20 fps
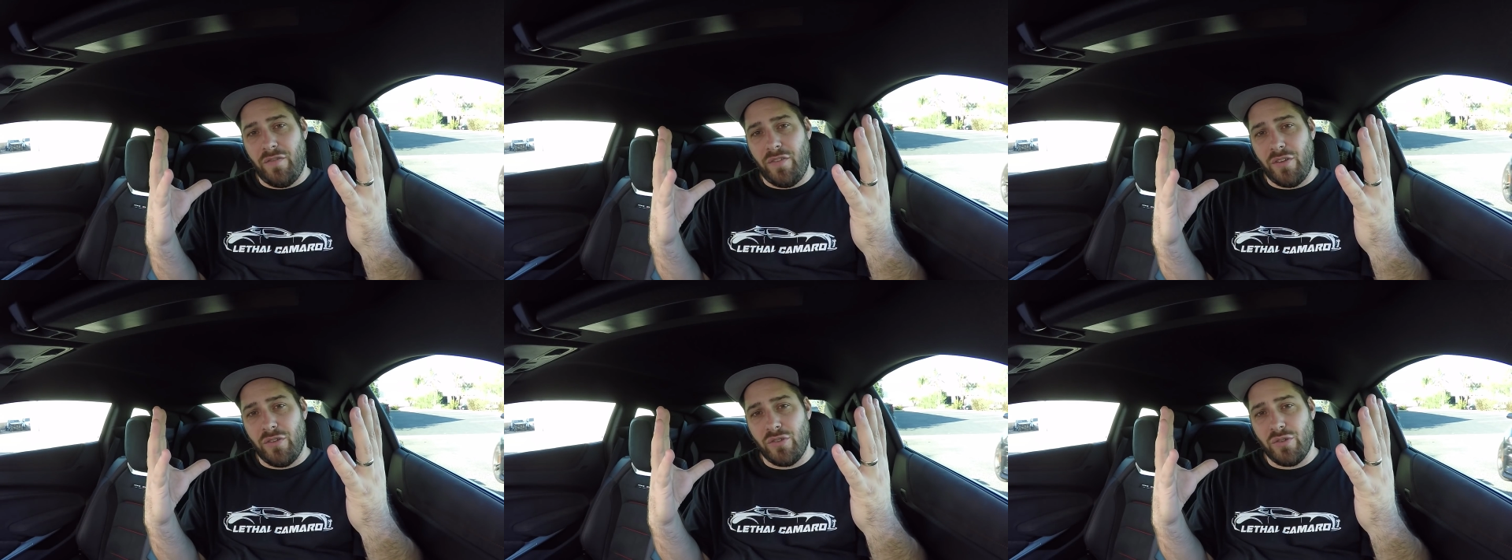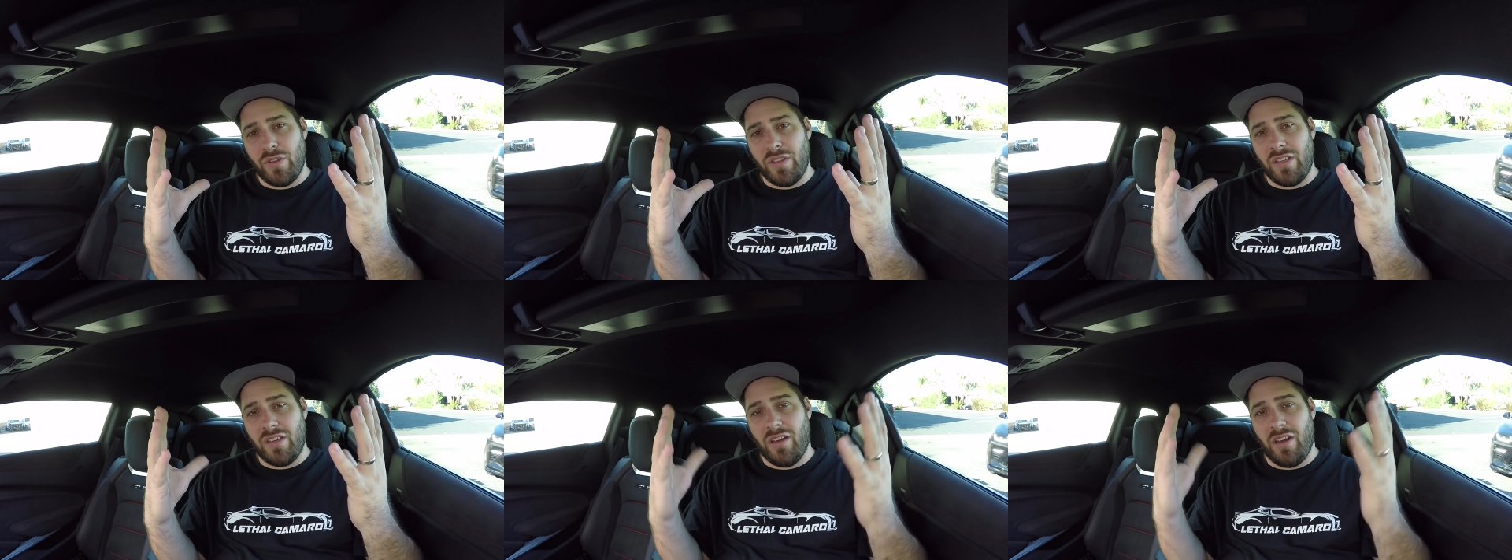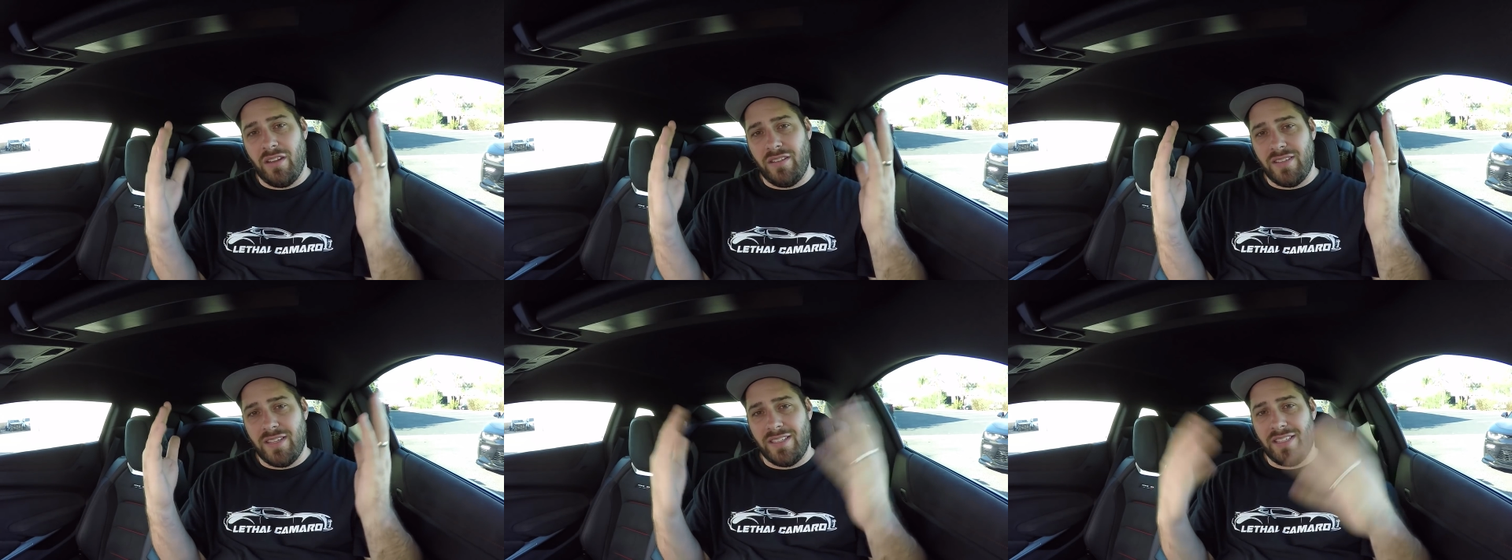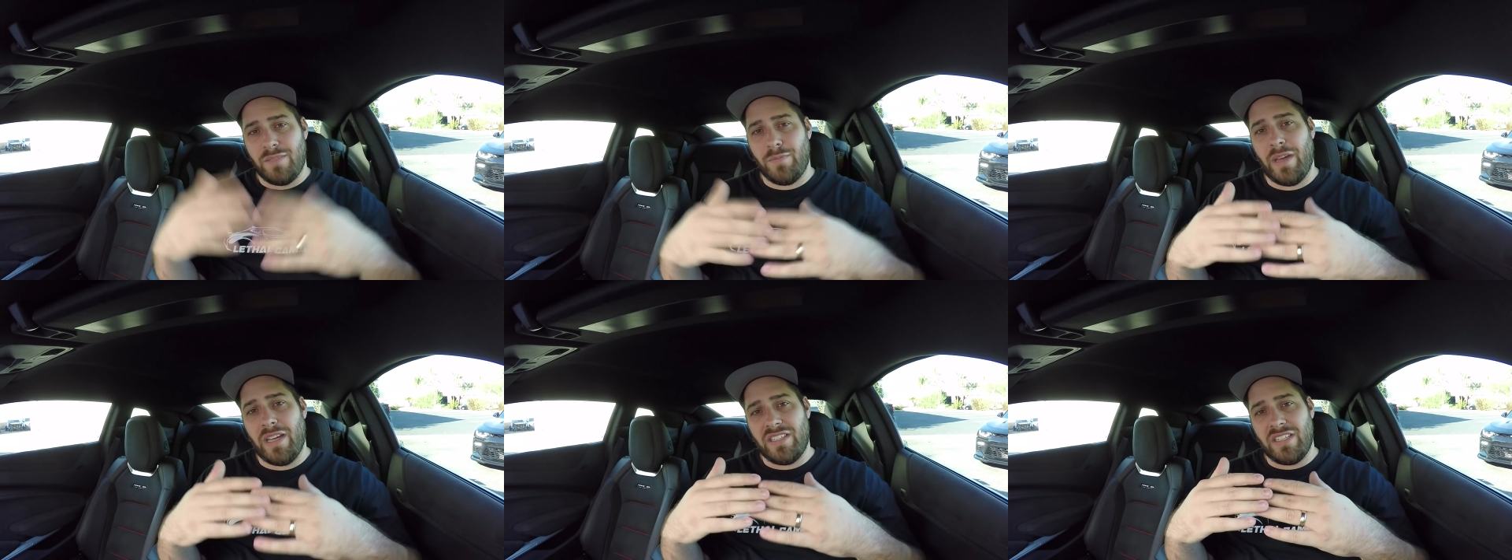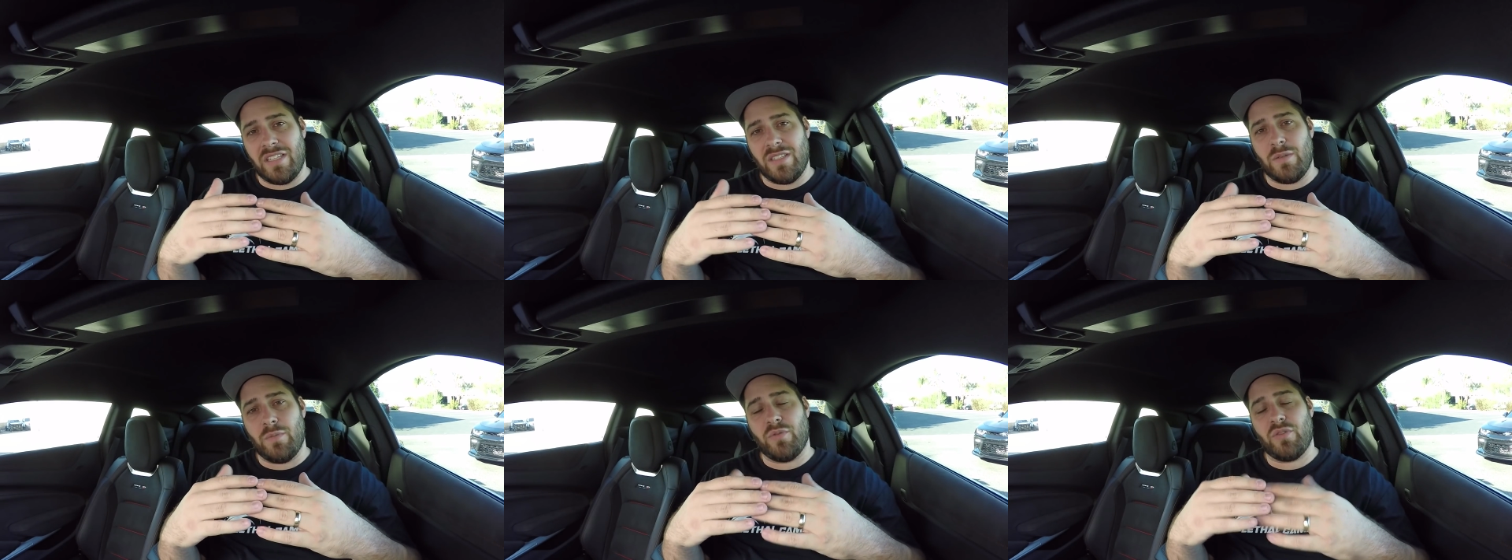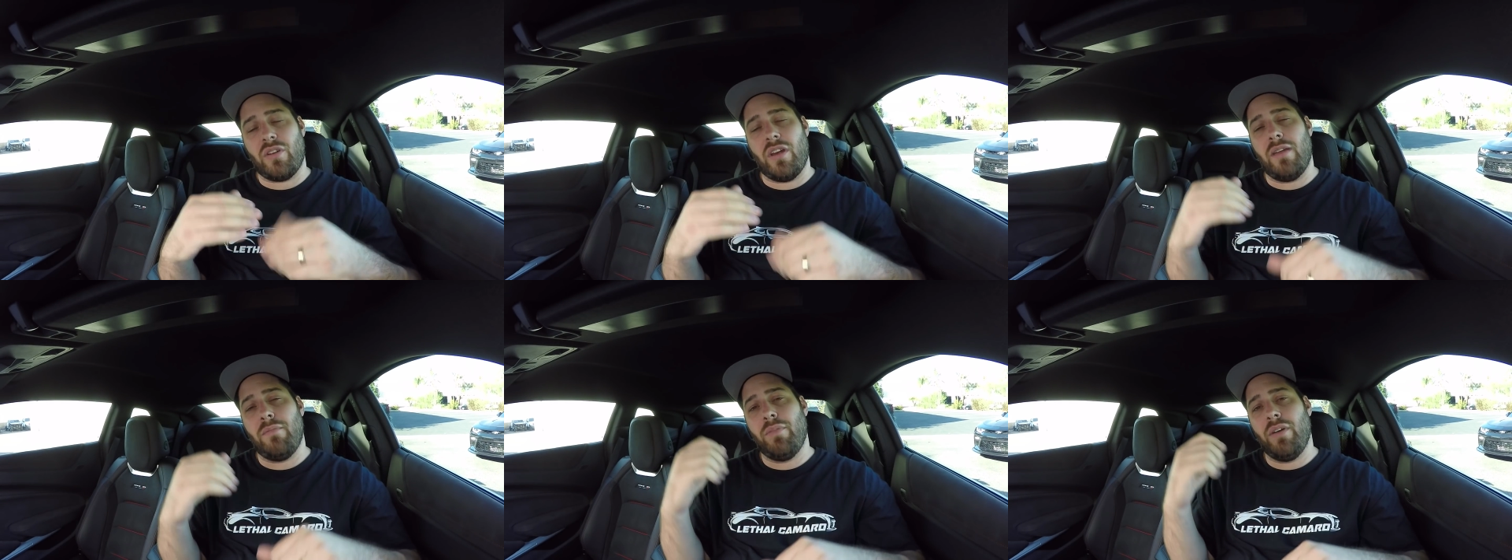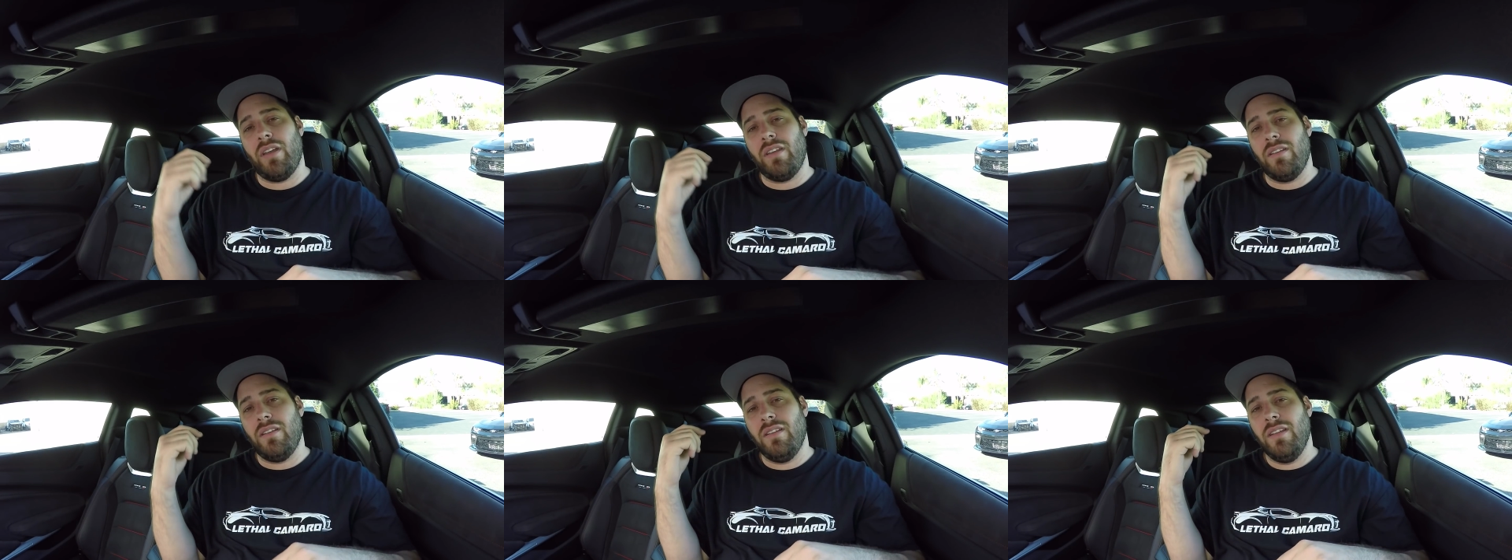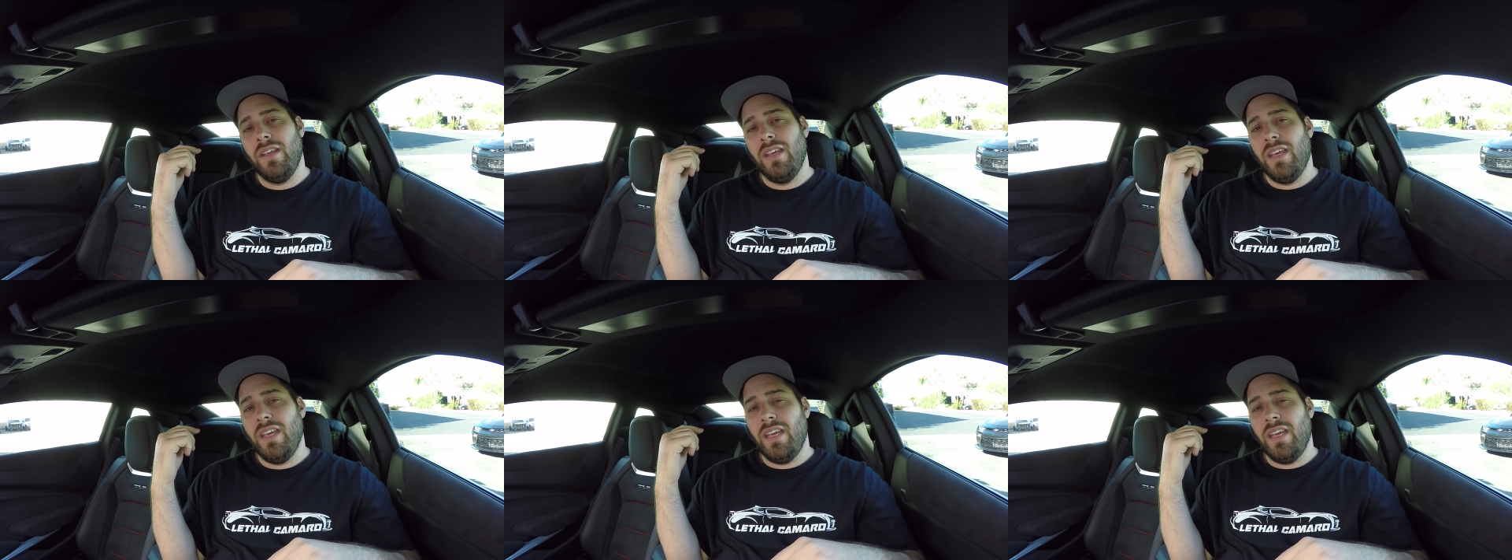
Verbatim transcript: If you enjoyed the content, smash that subscribe button.